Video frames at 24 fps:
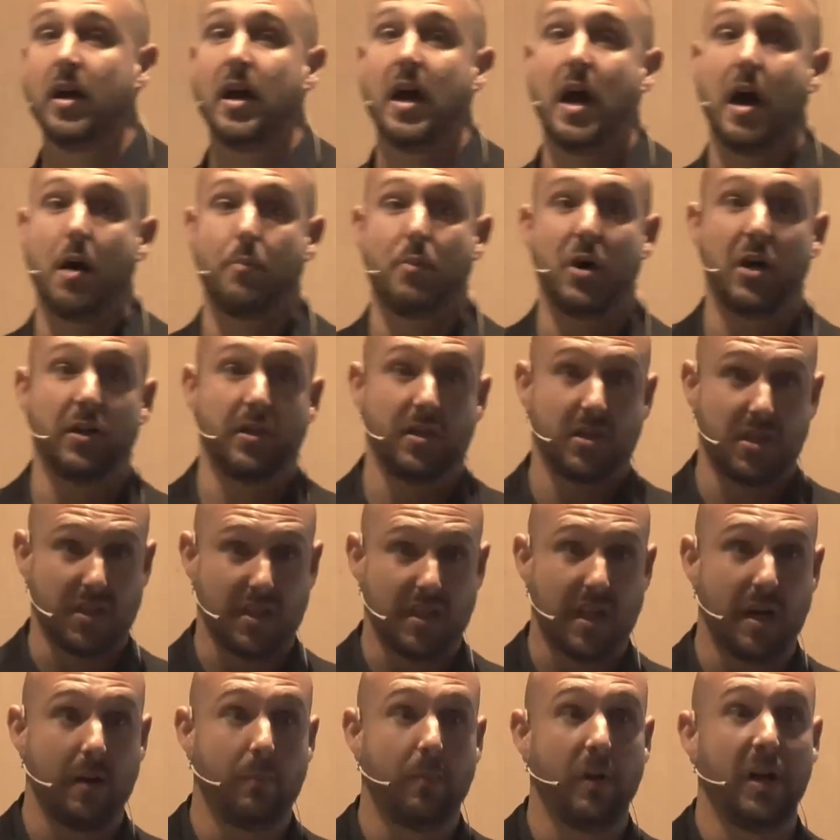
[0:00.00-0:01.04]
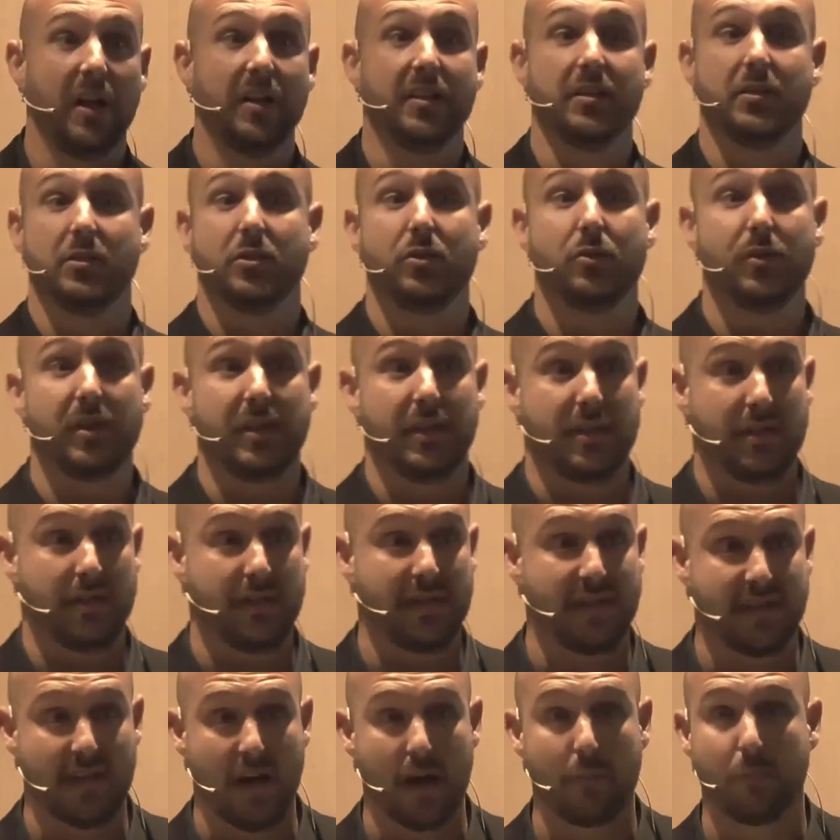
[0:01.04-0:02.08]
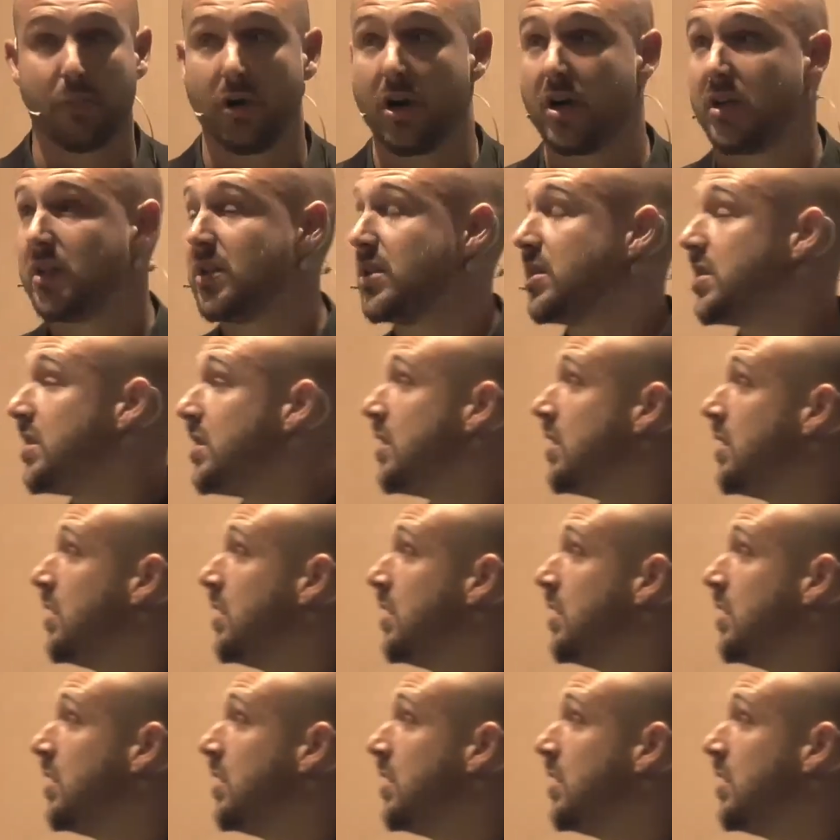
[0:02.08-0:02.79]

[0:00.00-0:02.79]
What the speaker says: about sustainability during the design process